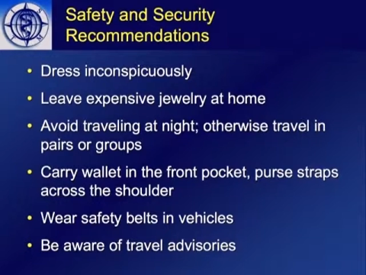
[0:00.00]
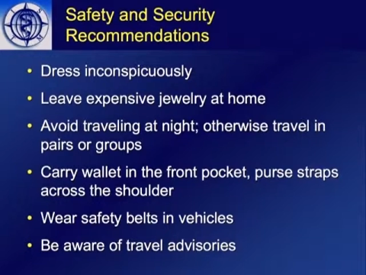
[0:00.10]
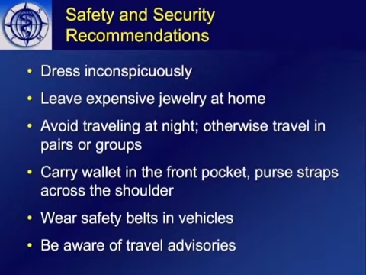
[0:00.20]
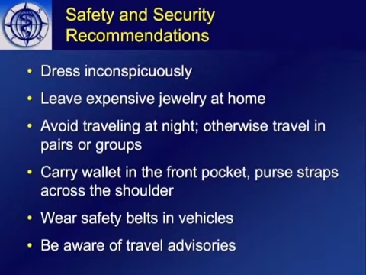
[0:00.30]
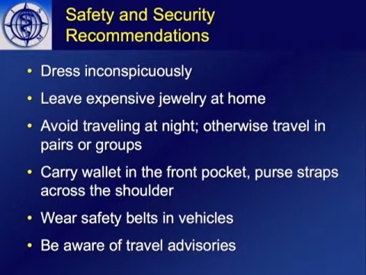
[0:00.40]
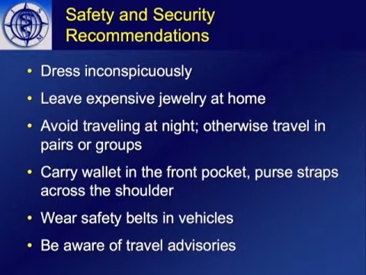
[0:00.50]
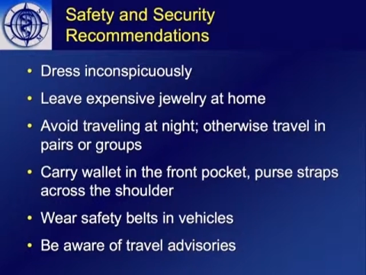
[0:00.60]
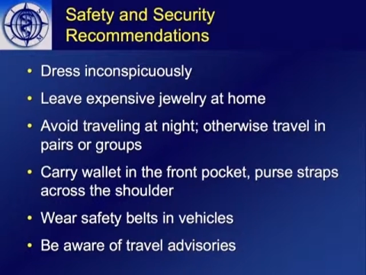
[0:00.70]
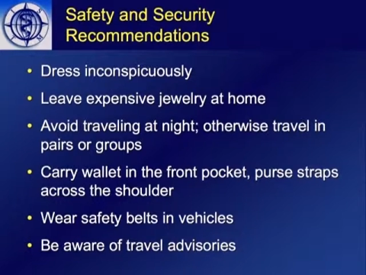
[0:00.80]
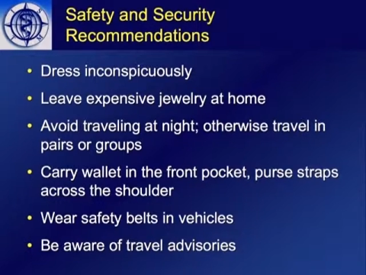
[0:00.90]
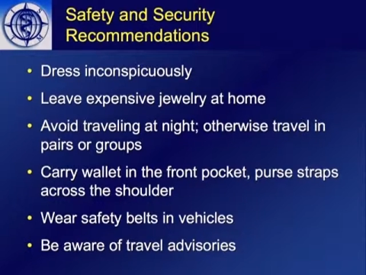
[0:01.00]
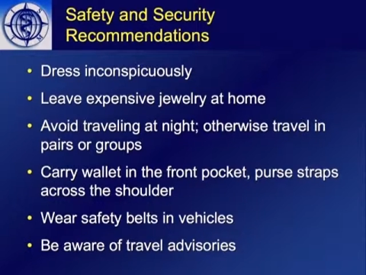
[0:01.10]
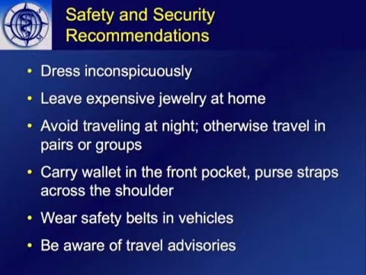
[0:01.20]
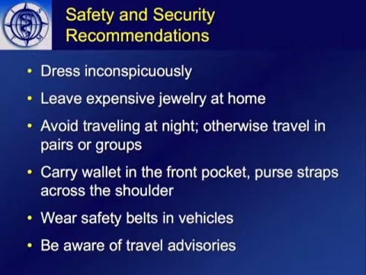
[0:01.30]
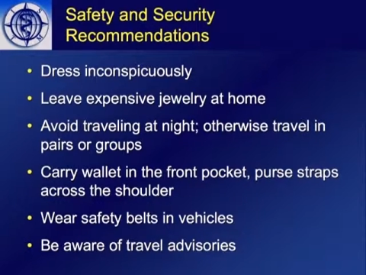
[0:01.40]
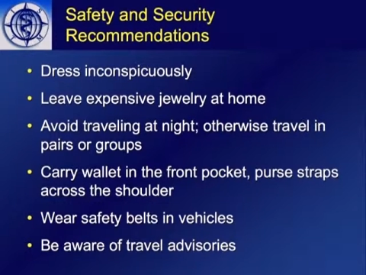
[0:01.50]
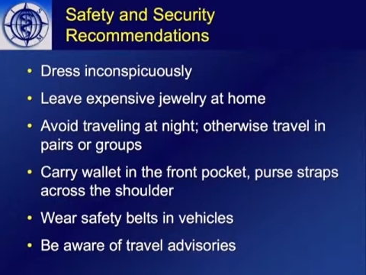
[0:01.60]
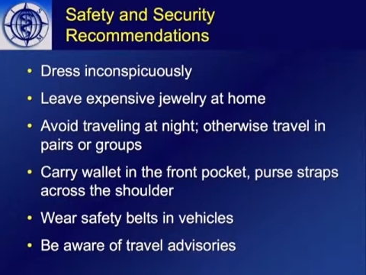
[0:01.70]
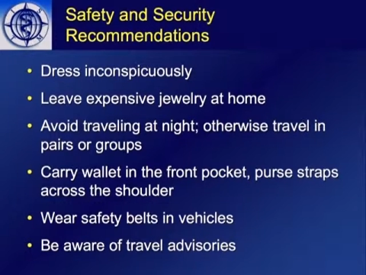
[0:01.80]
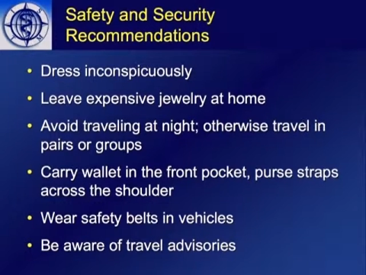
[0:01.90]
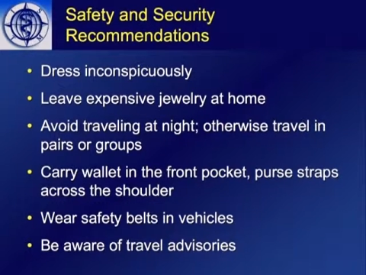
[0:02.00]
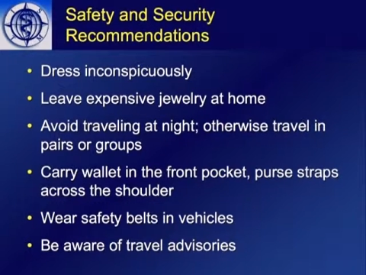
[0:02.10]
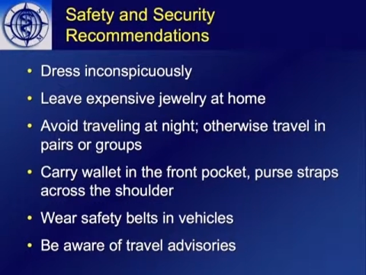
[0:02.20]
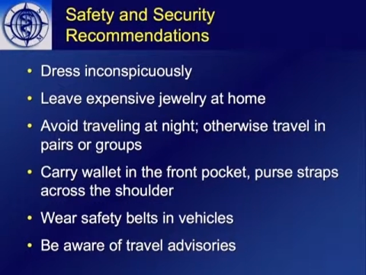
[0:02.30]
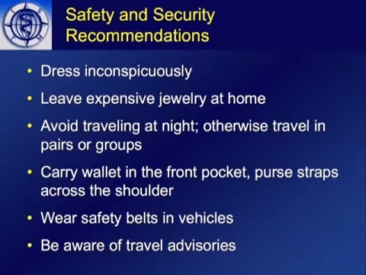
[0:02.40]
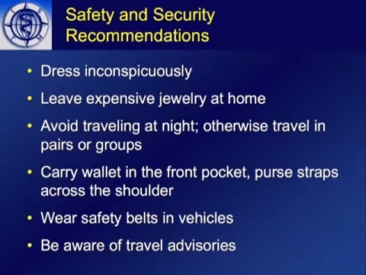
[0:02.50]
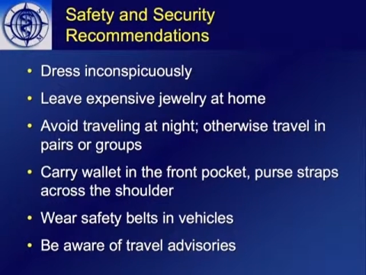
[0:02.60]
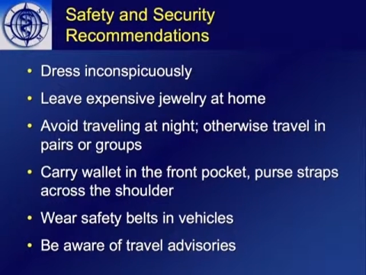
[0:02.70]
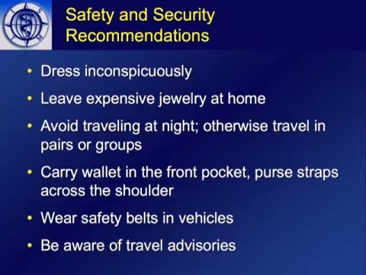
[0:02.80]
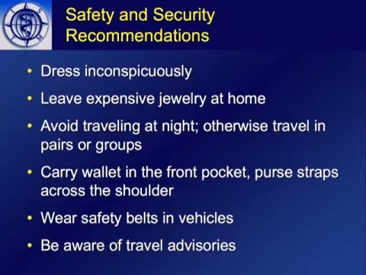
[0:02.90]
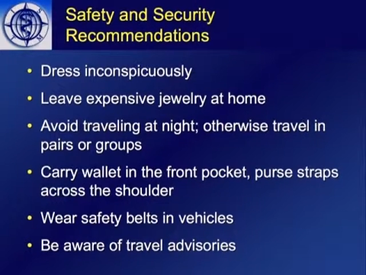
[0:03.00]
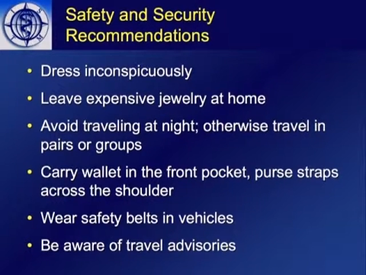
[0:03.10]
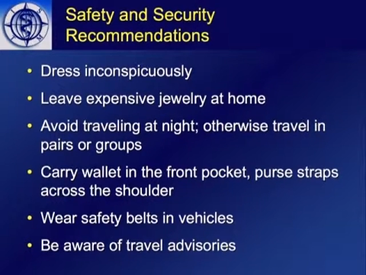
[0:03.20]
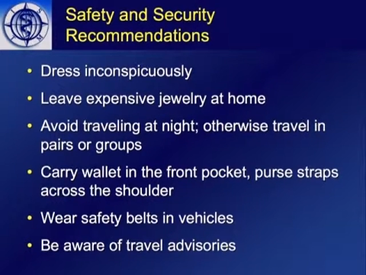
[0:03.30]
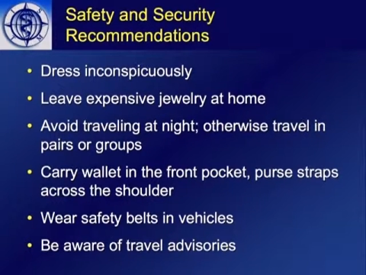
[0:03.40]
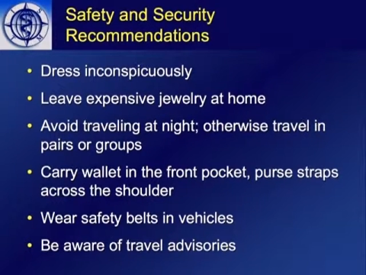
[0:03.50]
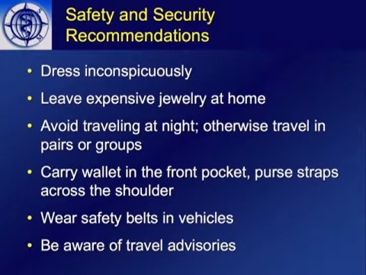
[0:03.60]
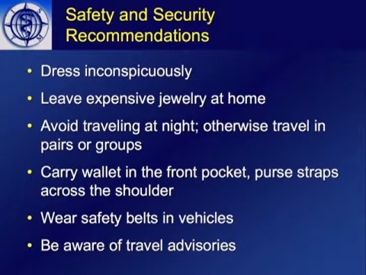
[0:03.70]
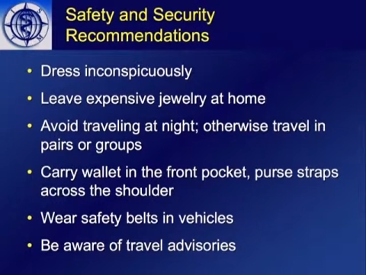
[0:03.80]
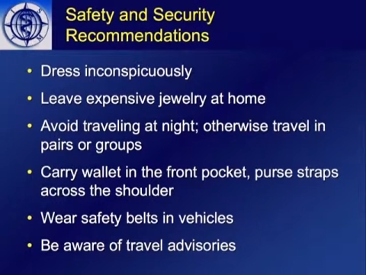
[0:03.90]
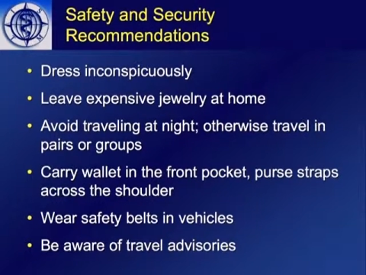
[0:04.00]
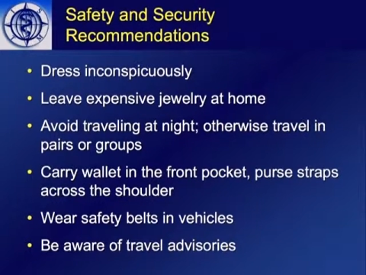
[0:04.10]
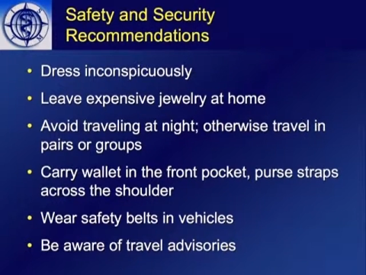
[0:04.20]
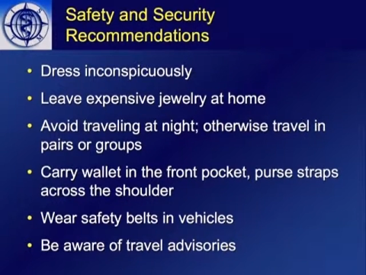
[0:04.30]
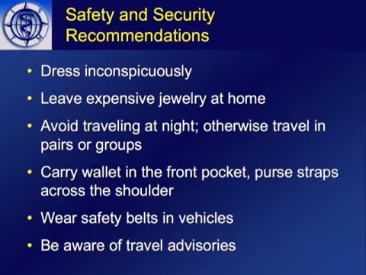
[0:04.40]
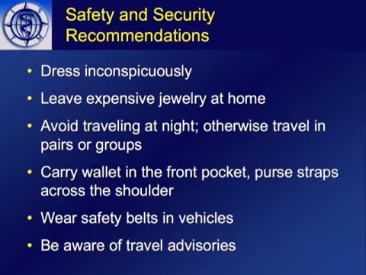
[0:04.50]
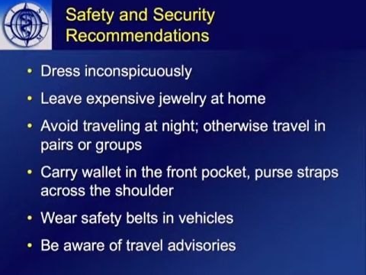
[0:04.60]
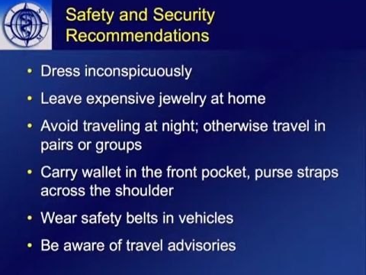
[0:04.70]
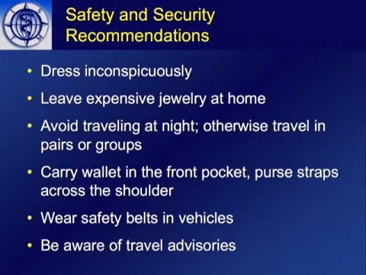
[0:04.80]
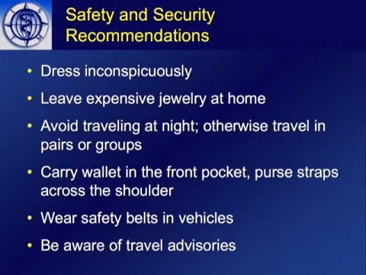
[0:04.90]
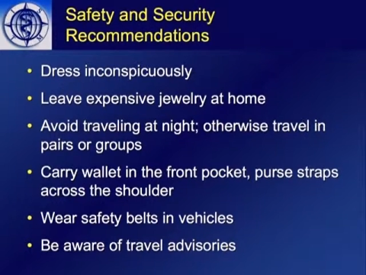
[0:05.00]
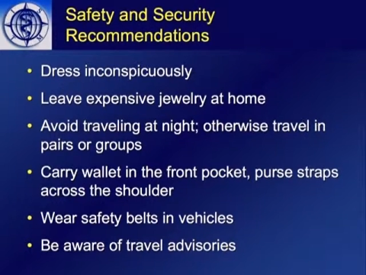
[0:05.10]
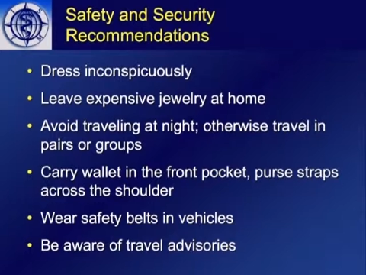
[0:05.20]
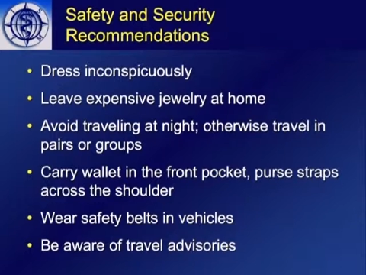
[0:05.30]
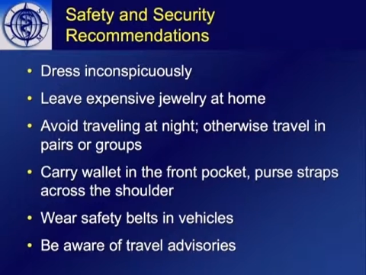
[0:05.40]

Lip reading: Nobody's mouth can be seen.